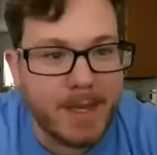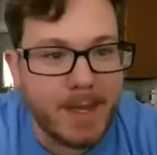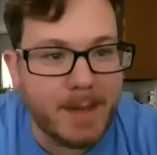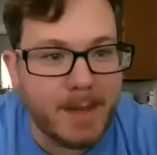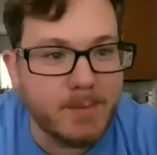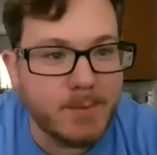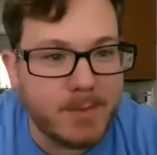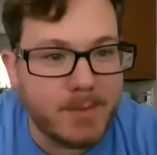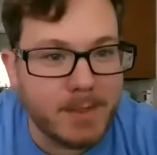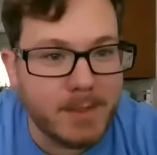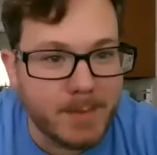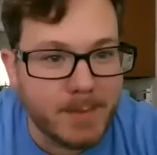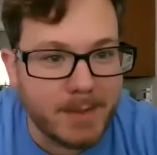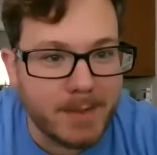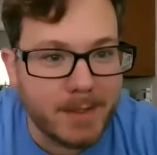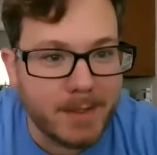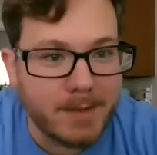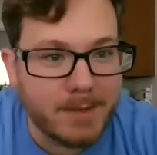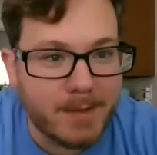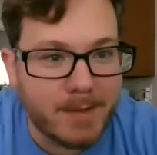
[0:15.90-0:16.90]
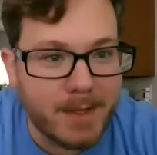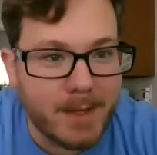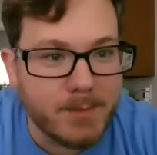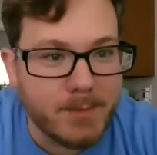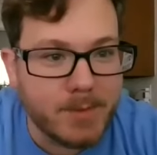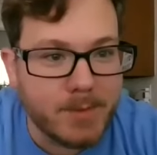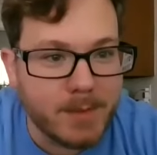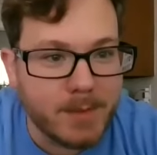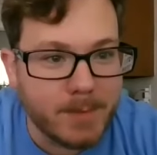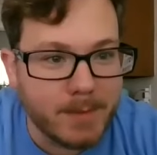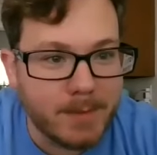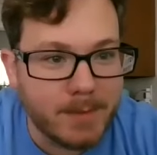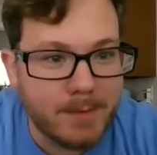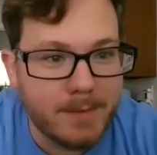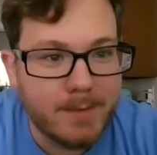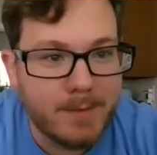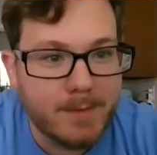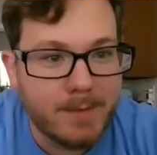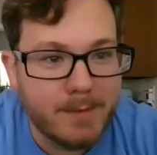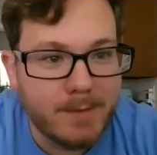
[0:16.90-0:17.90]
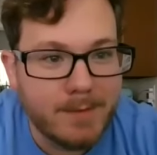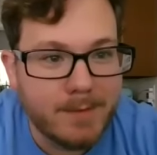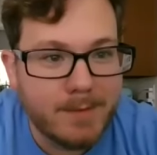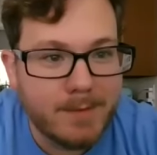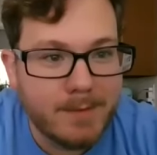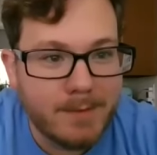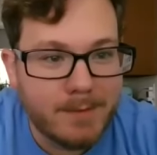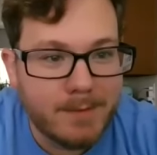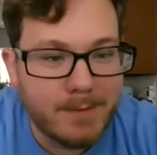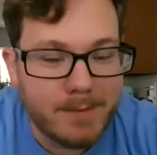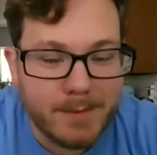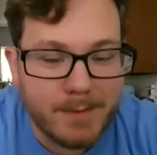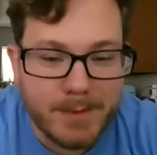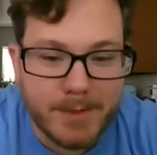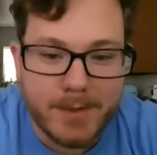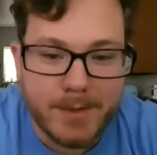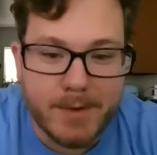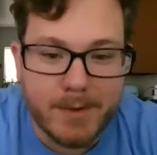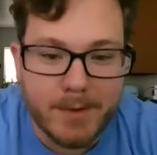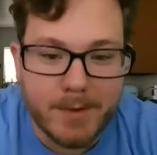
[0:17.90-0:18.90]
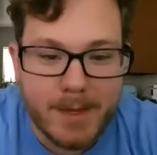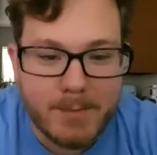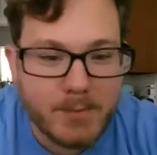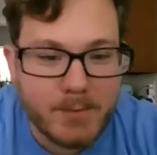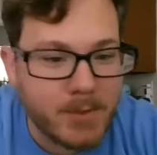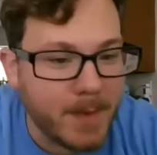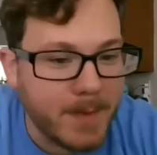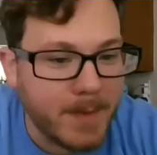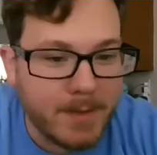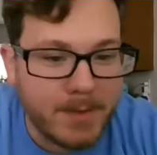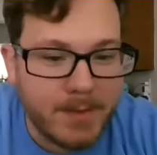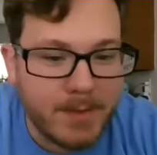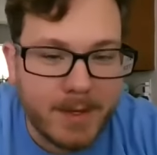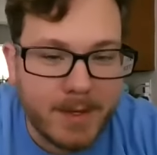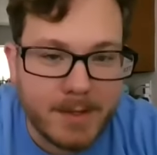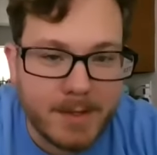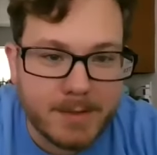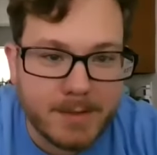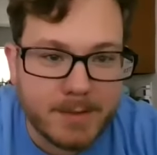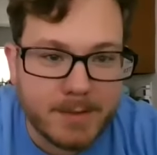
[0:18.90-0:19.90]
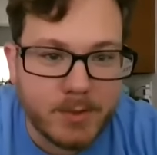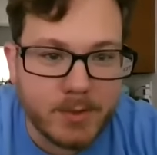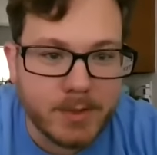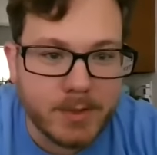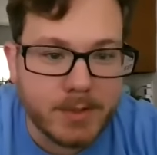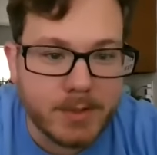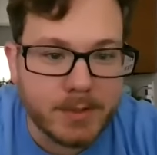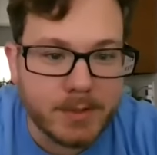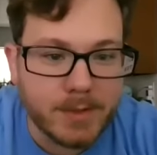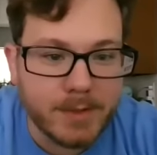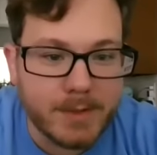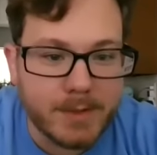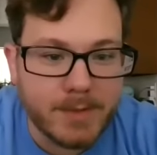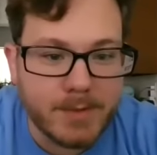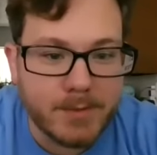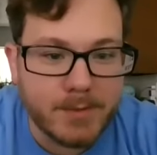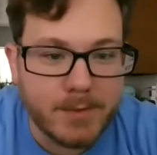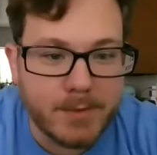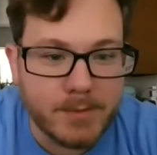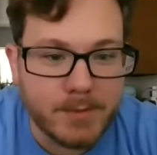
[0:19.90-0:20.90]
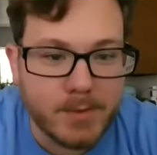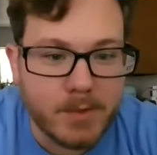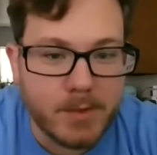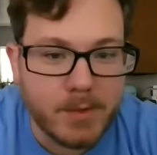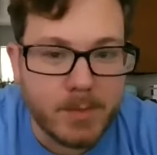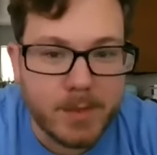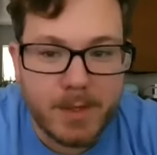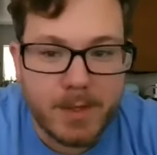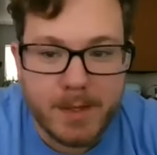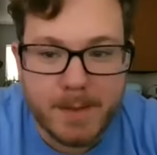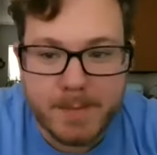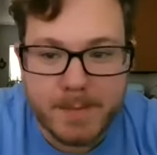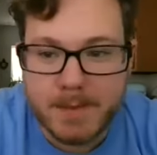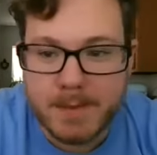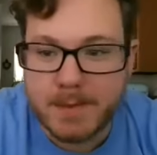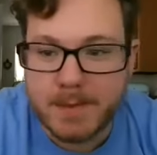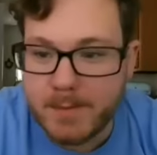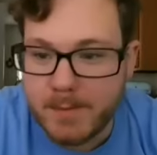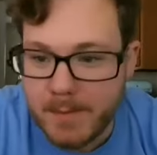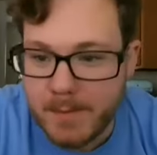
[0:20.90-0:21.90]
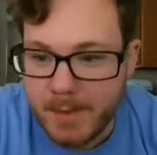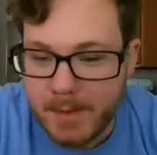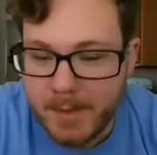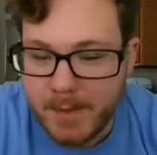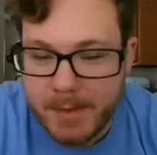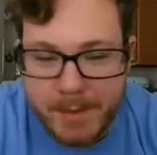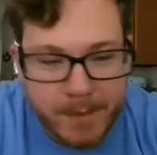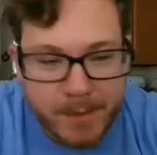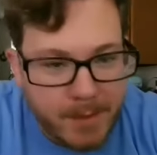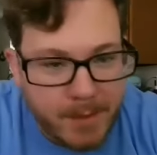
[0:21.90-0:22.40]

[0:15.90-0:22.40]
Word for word: Camp Nooteeming, Dan? Camp Nooteeming. Man of the Woods. There you go. Camp Tram, I don't think has a tradition like that. So those are the three camps that do the. Uh,